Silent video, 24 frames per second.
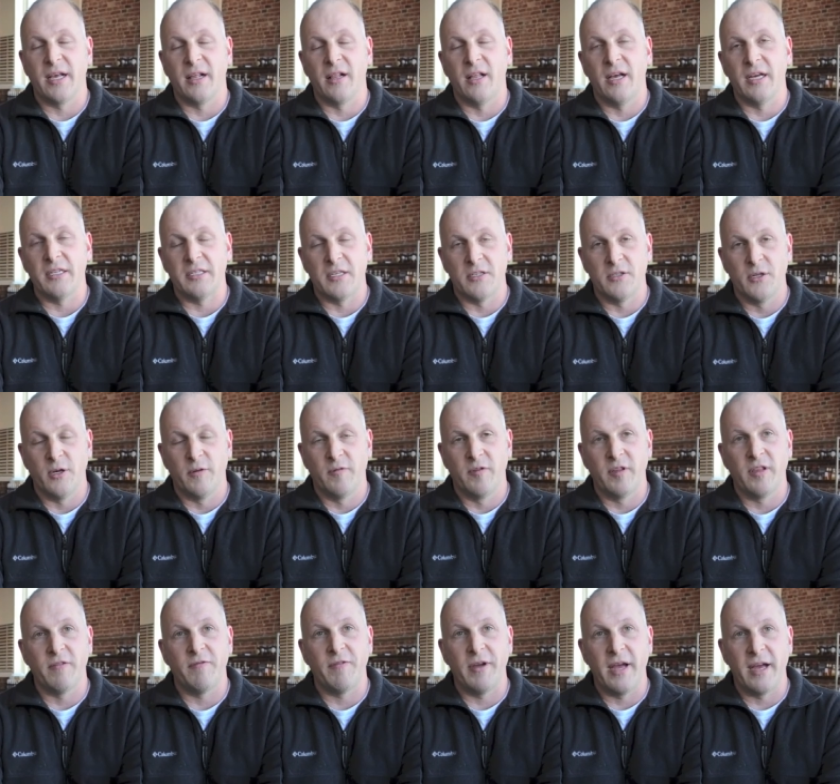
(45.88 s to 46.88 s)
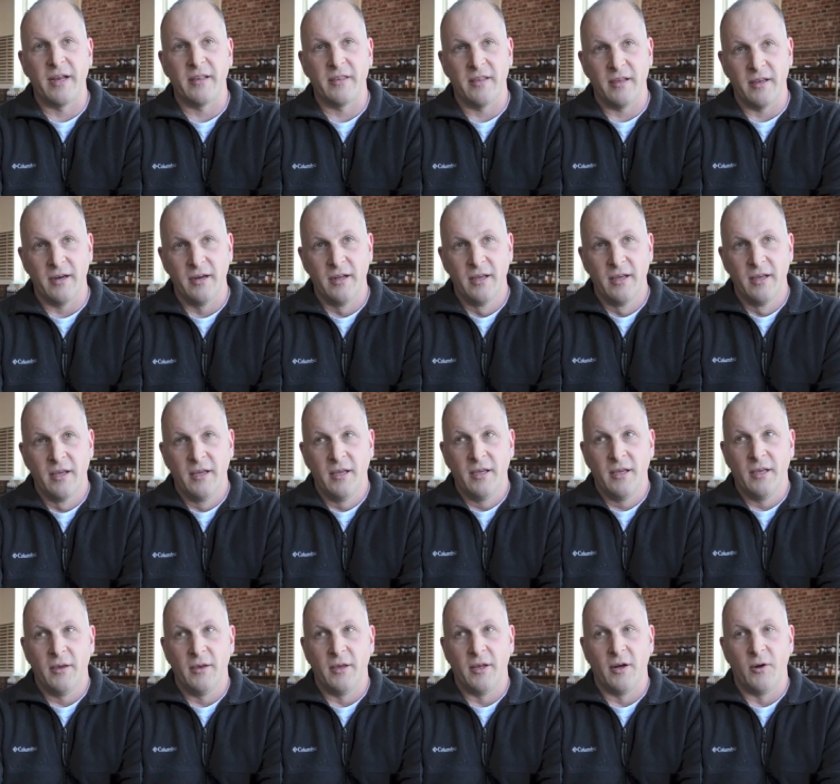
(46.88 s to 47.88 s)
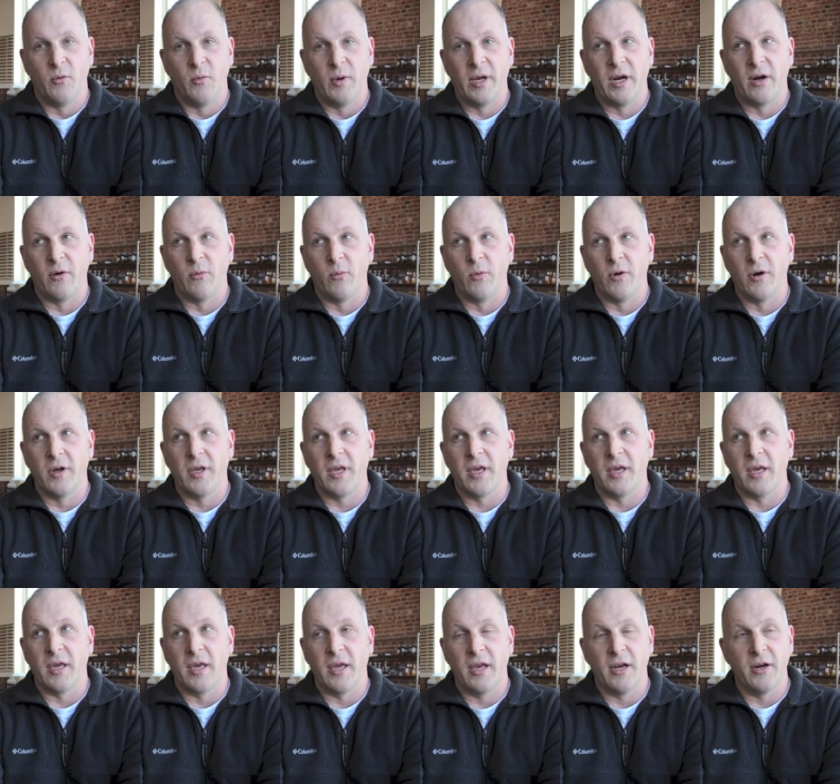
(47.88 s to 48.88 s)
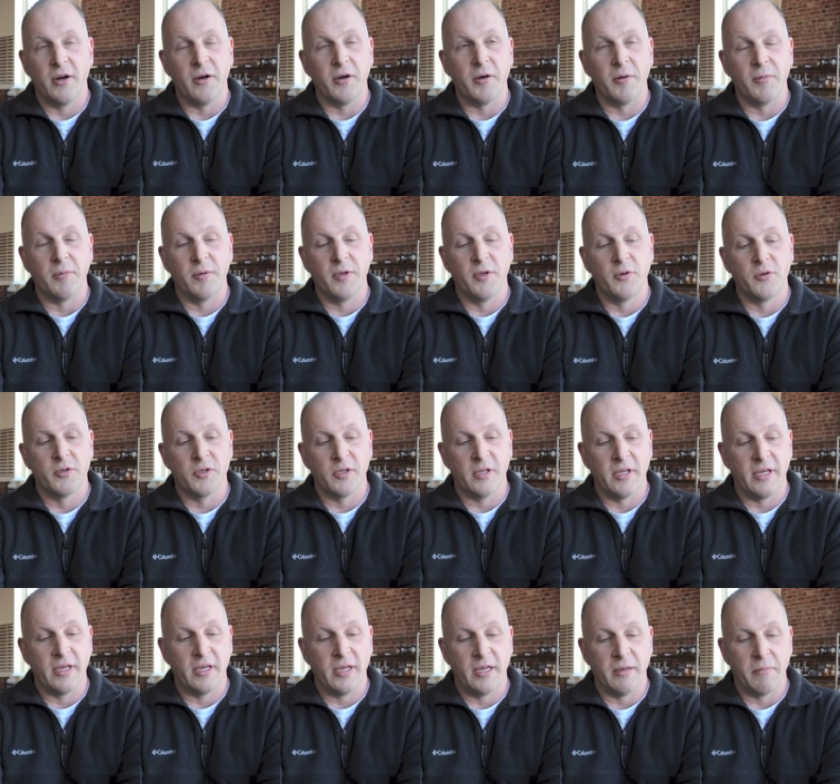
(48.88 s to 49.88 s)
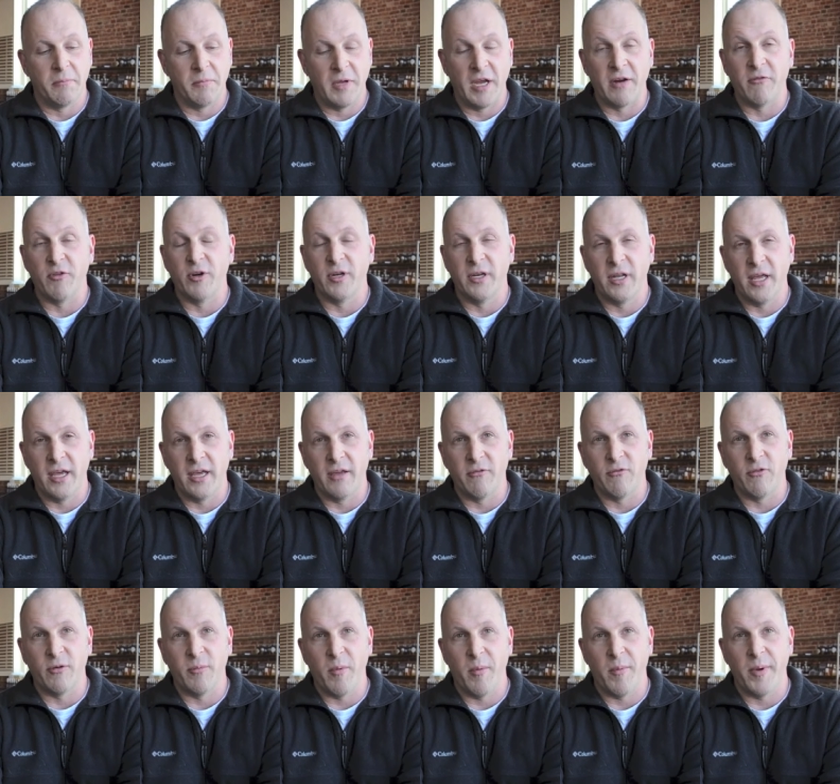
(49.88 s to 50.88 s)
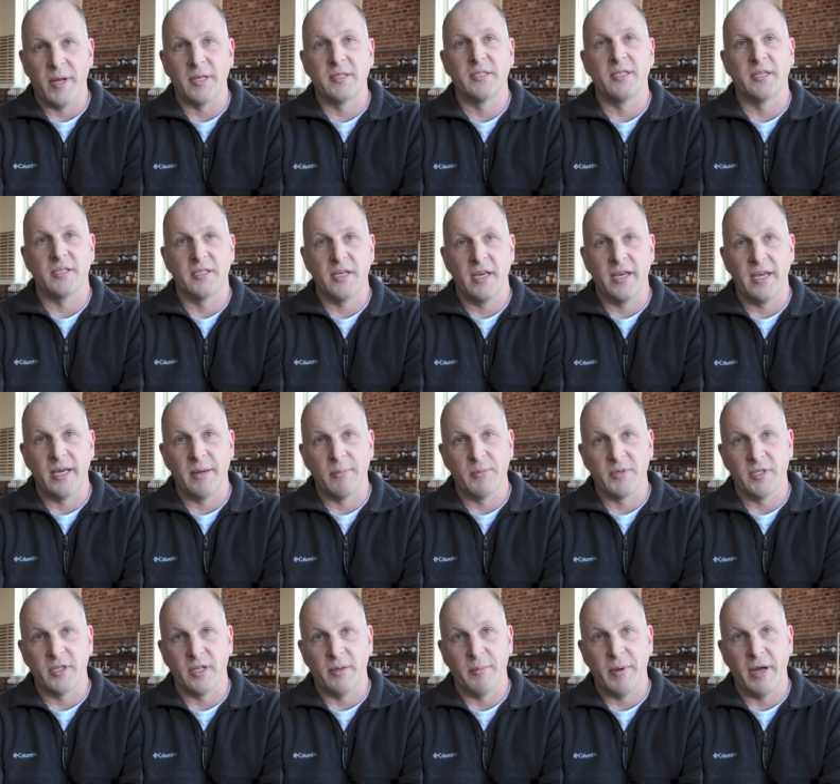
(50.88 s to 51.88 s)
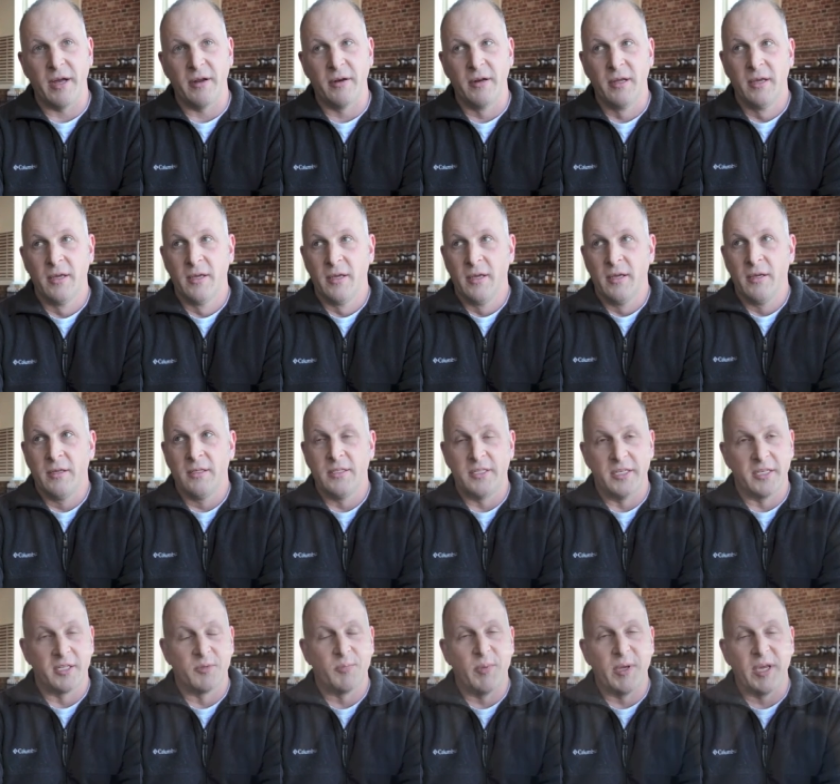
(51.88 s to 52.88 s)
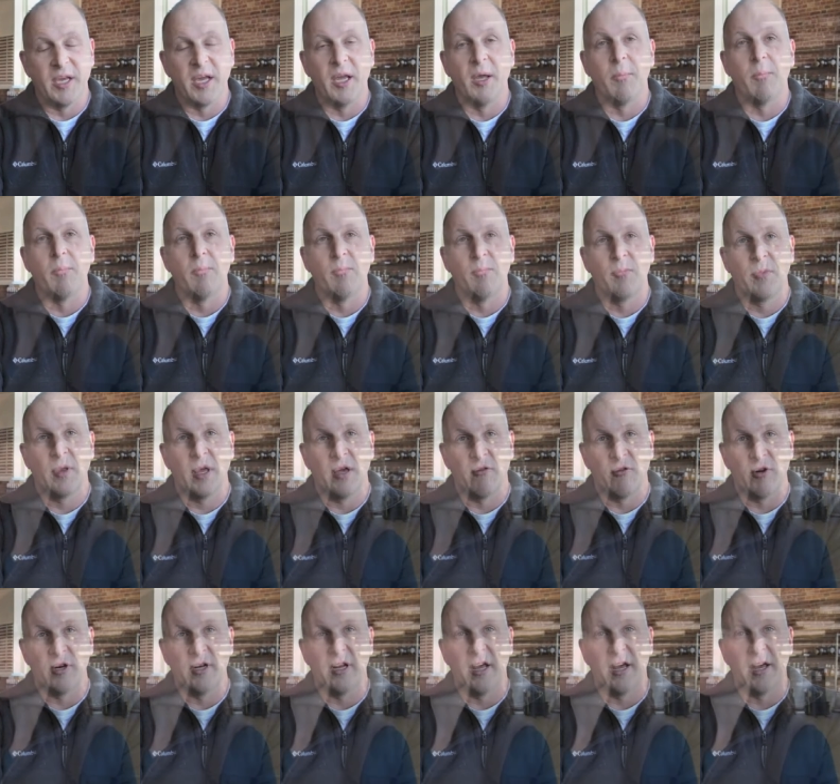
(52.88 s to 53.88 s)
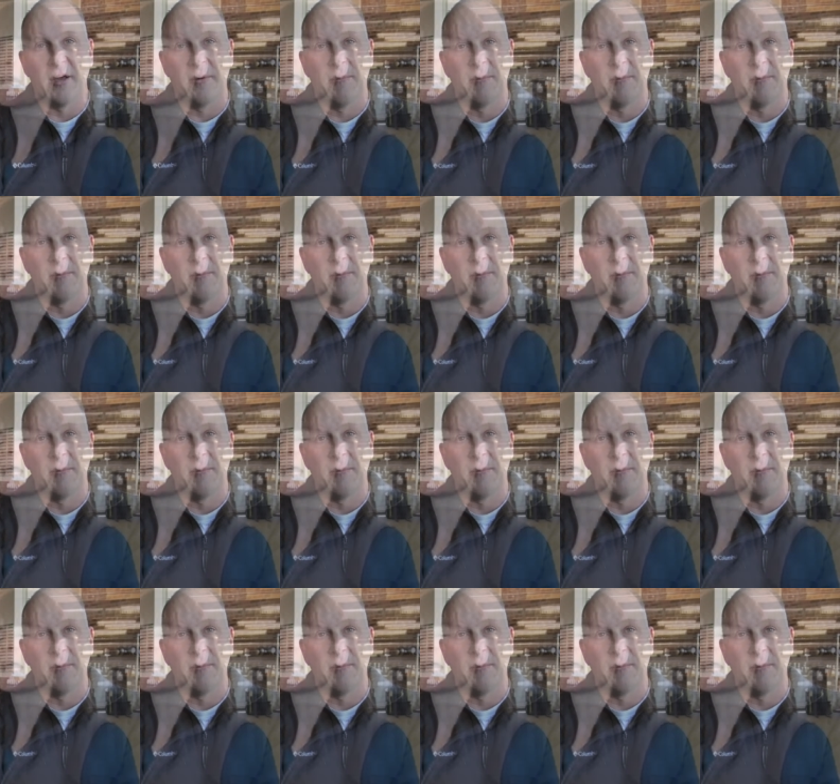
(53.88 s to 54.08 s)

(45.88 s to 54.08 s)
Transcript: glosses over the fact that, you know, we are working here usually every day from about 6 a.m. till about 6 p.m. every day.